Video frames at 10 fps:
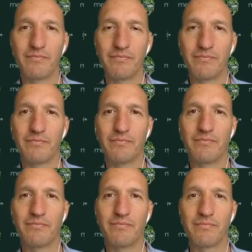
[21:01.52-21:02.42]

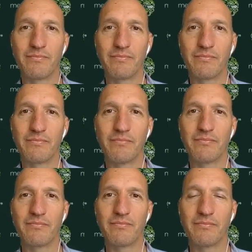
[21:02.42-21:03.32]

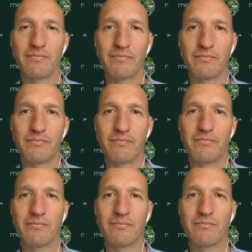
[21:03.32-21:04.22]

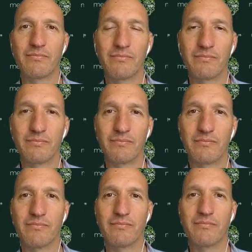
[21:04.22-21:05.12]

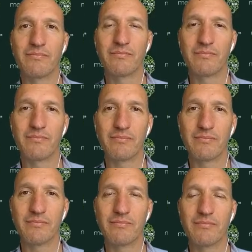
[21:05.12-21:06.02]

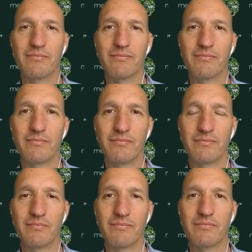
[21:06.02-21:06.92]

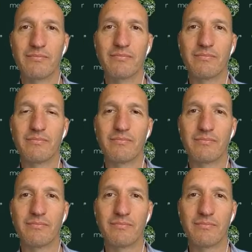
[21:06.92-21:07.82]

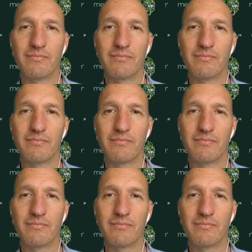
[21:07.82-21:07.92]
The person shown says nothing.